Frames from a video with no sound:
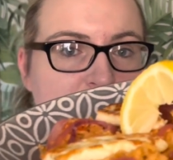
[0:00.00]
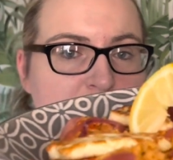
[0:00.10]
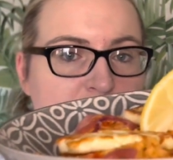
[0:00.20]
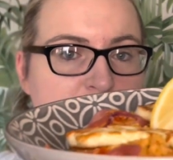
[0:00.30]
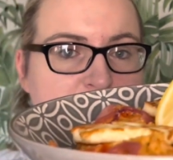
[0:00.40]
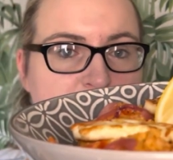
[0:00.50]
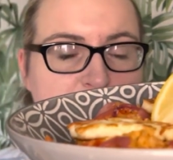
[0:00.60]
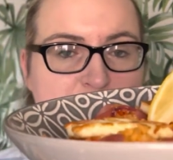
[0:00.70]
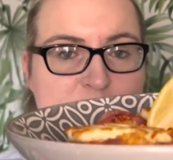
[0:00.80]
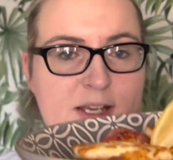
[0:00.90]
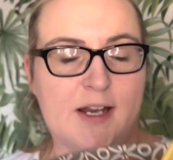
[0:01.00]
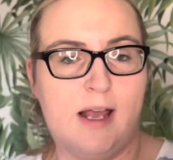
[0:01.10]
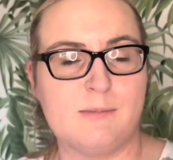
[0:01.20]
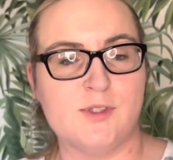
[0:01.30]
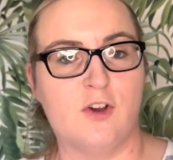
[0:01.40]
the 80
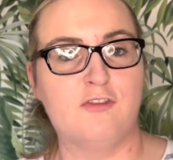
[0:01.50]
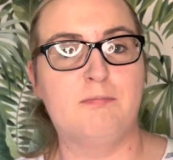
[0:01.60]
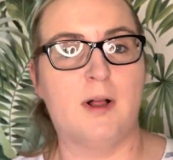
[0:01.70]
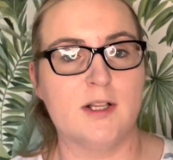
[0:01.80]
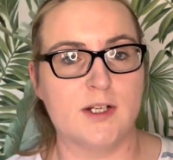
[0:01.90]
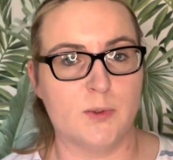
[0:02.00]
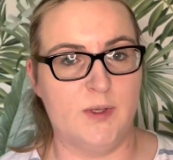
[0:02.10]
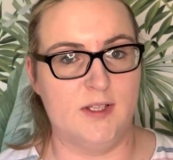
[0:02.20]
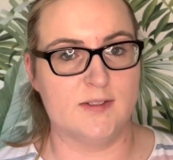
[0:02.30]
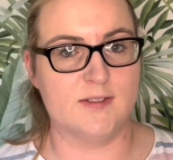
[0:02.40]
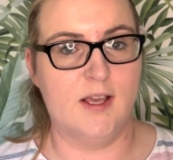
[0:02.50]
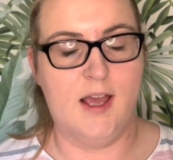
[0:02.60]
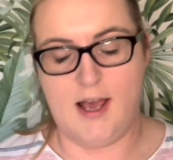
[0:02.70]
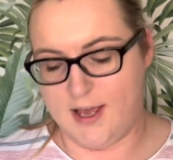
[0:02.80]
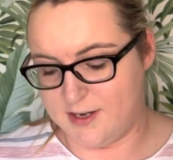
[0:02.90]
grams of bulgur wheat,
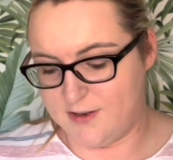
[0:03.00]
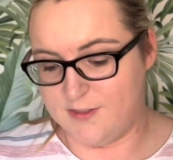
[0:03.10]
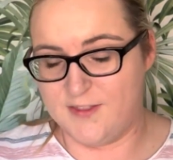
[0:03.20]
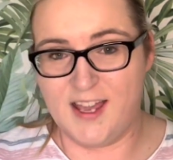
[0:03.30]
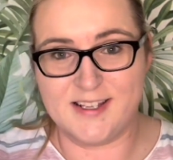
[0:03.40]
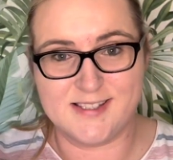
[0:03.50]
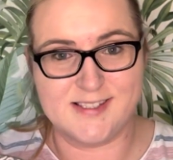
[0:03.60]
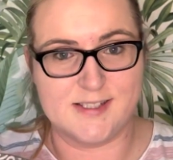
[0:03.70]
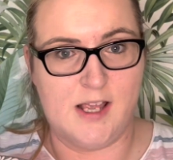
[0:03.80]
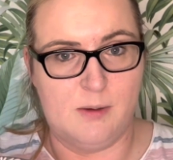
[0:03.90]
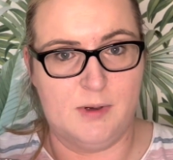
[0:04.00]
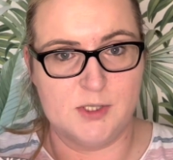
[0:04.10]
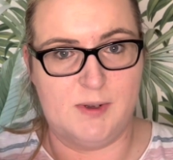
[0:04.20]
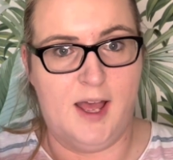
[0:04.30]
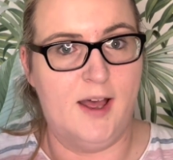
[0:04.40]
and this is how
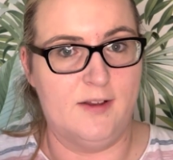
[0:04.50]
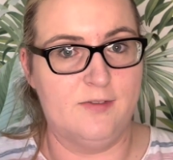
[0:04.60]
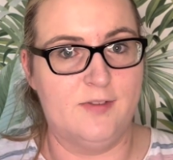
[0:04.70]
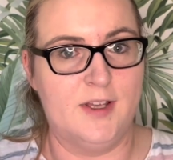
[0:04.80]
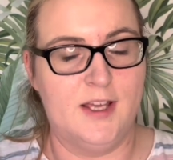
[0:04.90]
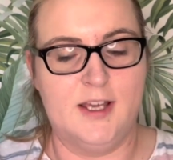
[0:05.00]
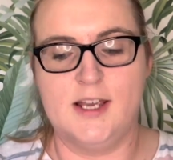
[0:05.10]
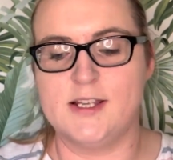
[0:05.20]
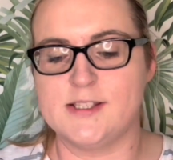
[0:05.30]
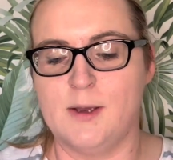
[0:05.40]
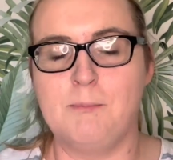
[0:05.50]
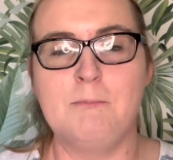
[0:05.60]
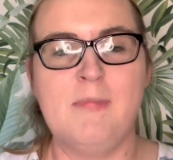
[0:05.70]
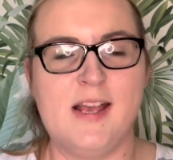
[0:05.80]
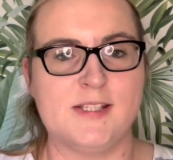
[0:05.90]
much we have. It's a
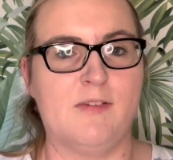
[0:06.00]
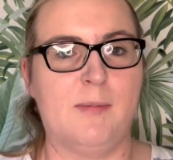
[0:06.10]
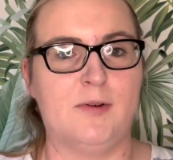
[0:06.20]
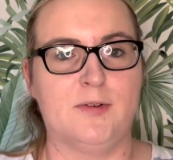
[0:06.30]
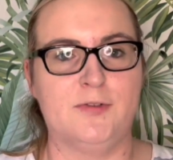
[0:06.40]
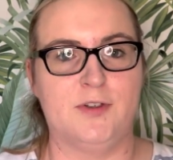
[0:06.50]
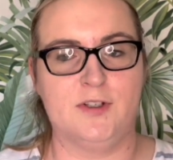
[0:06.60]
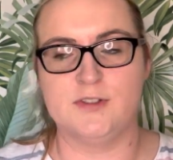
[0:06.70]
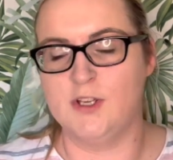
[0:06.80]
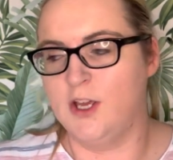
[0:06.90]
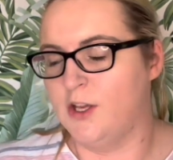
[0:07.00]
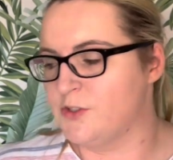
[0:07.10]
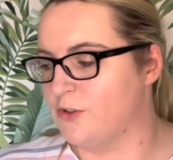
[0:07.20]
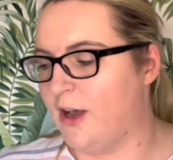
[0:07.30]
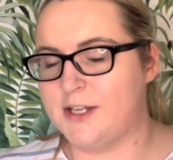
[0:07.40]
massive amount of food,
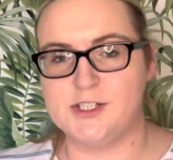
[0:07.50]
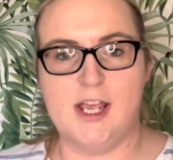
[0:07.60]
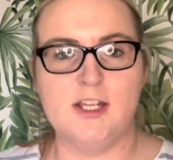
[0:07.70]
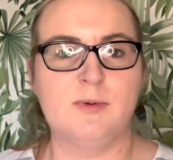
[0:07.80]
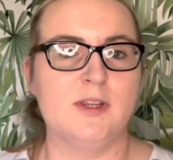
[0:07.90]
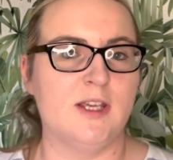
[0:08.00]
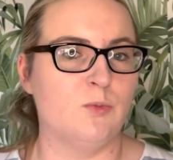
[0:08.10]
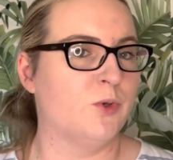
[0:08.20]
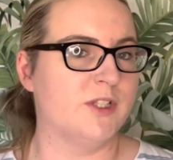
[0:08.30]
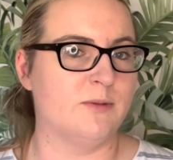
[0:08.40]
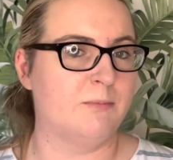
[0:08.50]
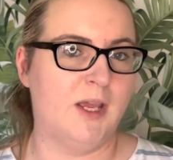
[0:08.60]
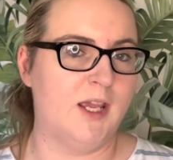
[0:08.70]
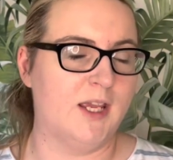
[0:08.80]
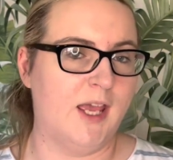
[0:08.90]
so I genuinely wouldn't
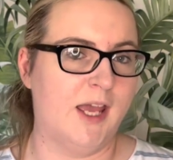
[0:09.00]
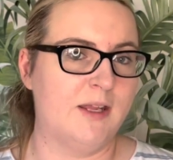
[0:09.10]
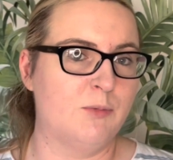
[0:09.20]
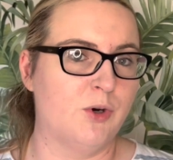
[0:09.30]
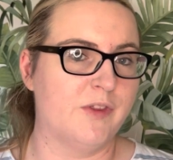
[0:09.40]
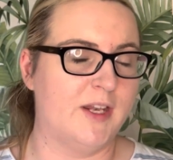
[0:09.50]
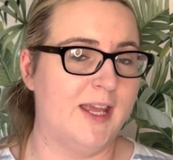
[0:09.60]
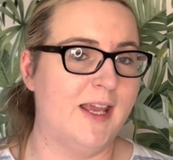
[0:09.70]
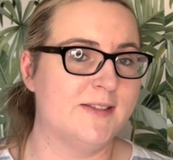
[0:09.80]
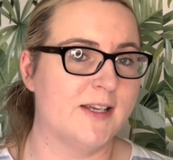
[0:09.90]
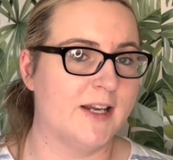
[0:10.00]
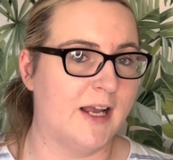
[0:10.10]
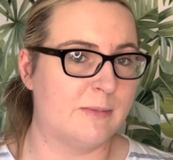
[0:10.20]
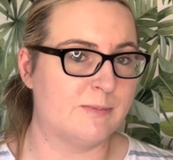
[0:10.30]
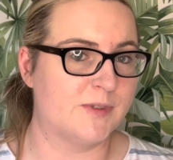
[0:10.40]
make any more than 80
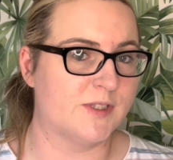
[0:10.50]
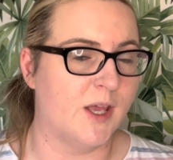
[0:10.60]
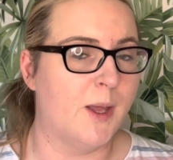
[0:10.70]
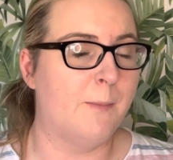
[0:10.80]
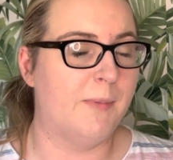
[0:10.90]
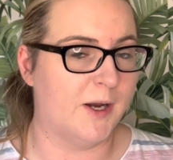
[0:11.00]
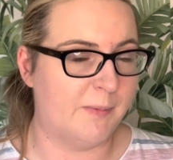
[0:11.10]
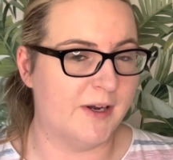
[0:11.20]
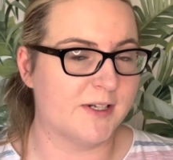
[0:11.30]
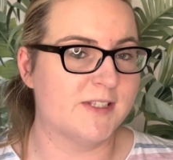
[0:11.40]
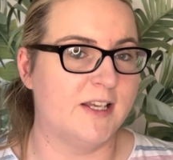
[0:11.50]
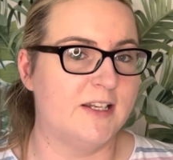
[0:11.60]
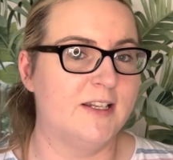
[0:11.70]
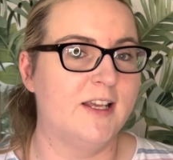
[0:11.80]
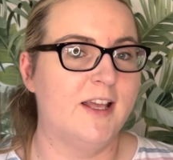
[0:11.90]
grams per
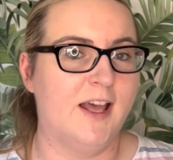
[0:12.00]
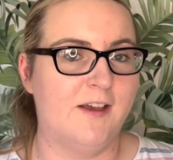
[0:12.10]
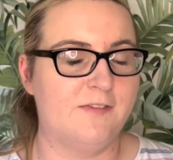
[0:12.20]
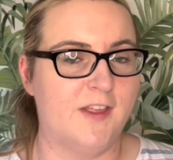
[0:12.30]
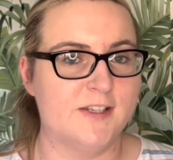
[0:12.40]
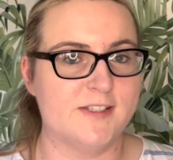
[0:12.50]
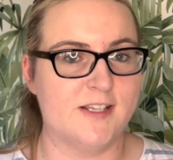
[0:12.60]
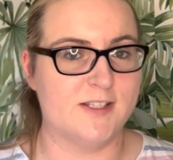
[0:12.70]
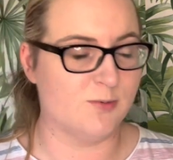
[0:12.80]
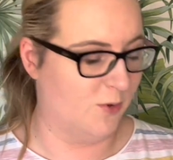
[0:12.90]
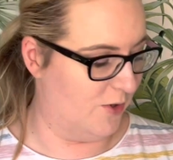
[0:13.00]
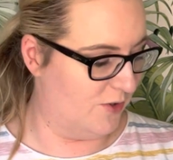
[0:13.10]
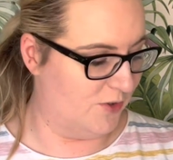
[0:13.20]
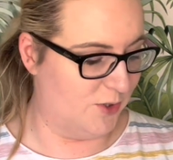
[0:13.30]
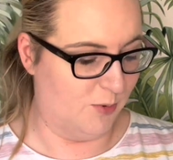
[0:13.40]
person if this is what
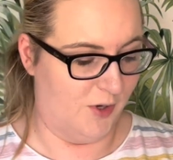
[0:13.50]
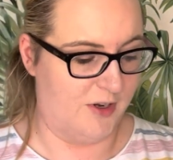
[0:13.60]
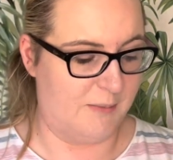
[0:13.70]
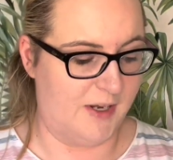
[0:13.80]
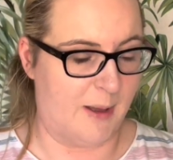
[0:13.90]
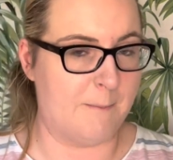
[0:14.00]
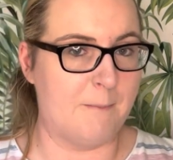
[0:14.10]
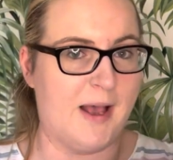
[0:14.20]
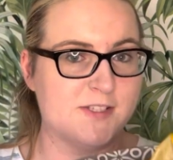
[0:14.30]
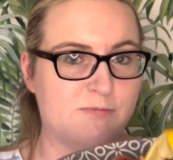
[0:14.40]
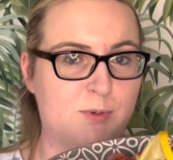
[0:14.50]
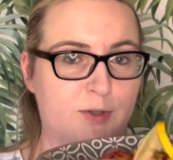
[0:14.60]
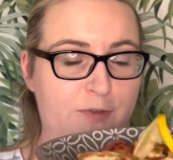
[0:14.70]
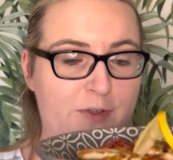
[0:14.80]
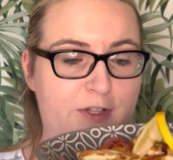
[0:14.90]
you want. I mean, a massive bowl
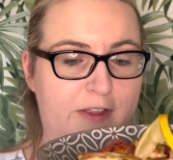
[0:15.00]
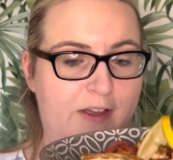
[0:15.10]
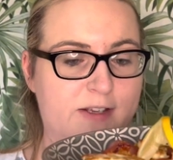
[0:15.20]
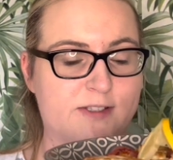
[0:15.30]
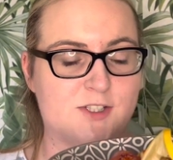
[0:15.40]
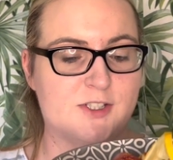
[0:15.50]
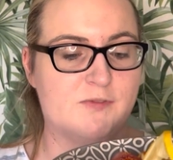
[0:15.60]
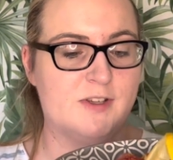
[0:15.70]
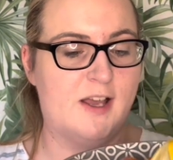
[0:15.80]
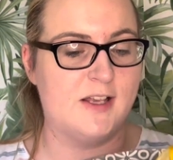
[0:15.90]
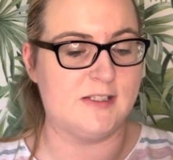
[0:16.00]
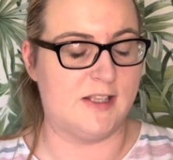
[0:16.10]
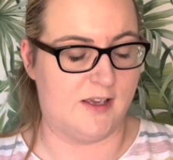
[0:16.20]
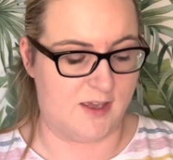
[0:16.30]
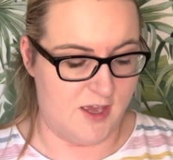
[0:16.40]
of food like this is just
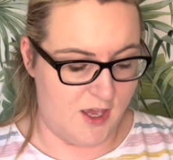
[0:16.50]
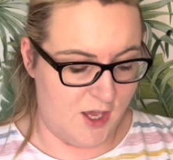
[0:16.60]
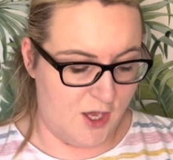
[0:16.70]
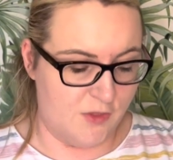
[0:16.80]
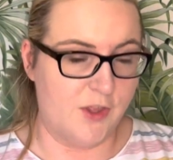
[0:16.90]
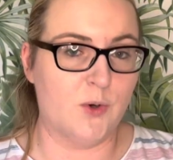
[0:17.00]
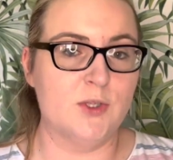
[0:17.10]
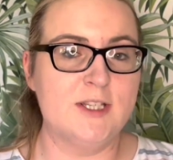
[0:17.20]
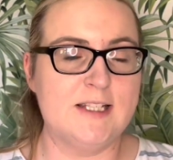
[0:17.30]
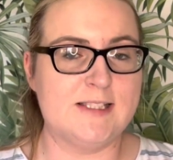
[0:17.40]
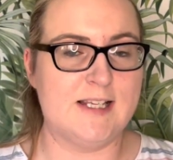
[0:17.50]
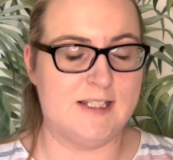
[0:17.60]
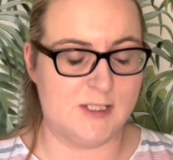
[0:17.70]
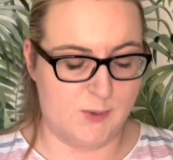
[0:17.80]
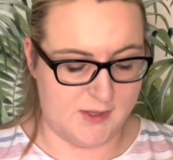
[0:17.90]
fantastic. The only
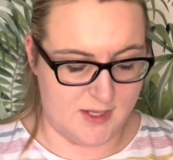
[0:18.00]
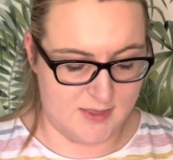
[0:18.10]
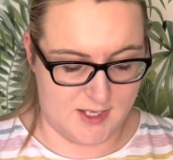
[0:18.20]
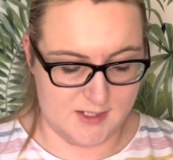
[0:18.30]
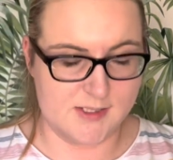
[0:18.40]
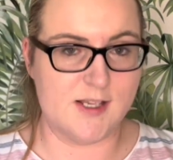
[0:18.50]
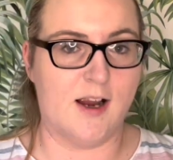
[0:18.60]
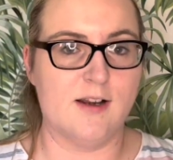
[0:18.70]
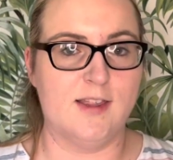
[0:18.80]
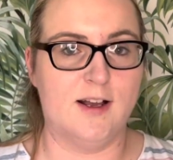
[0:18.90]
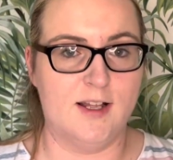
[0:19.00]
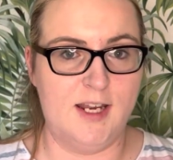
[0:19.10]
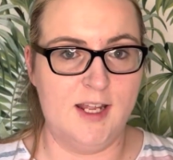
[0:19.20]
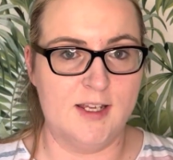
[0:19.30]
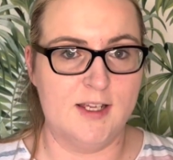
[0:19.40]
sins within this are the
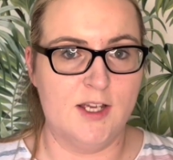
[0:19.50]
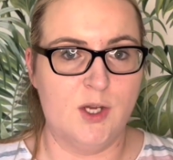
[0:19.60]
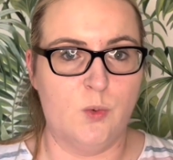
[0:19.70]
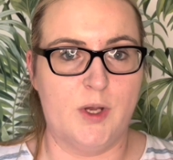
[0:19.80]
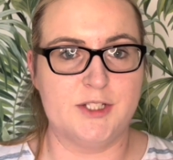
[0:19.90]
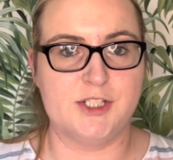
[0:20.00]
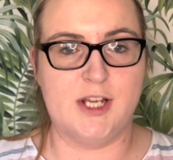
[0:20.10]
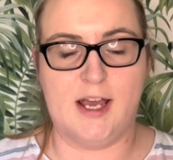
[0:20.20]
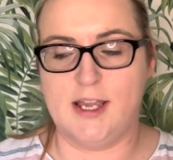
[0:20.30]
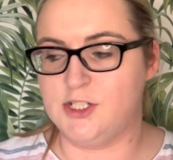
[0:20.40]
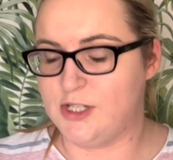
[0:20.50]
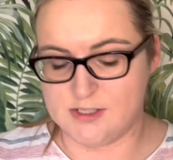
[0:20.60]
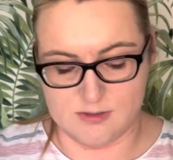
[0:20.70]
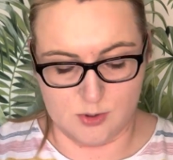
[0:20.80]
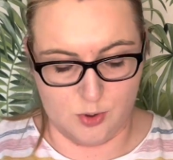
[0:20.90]
honey, which I
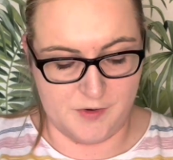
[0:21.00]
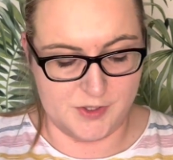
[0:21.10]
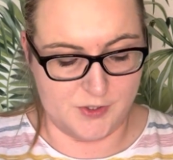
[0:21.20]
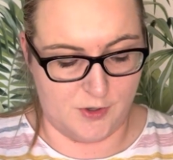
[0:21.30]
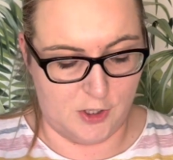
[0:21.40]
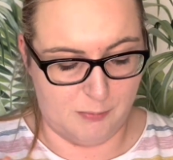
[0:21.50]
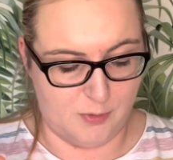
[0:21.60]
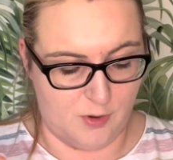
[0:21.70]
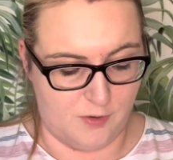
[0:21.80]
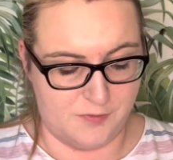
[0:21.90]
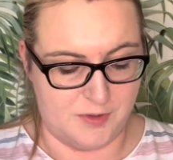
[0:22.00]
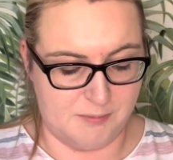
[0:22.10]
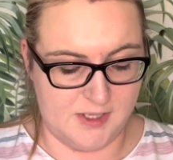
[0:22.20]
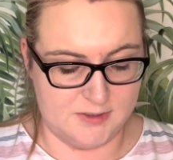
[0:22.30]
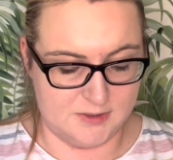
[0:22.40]
drizzled over the top of the
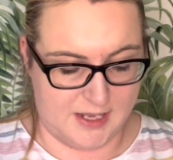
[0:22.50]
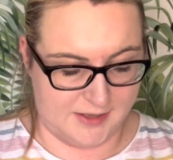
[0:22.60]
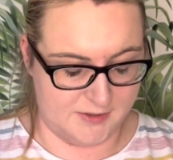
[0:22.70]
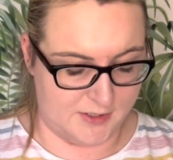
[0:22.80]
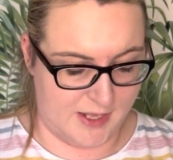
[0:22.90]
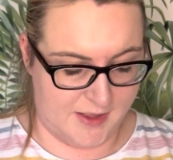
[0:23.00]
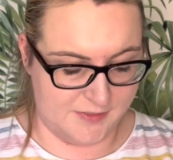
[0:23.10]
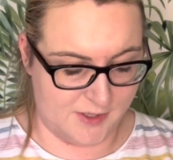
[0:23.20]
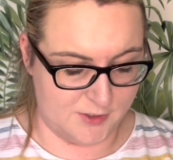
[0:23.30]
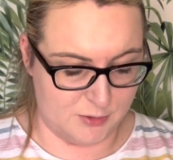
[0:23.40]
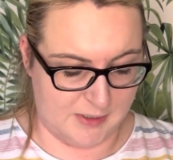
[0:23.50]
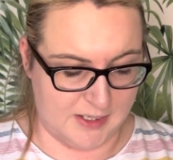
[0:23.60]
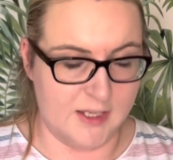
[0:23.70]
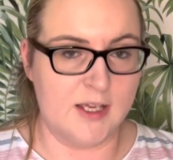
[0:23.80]
meal and the halloumi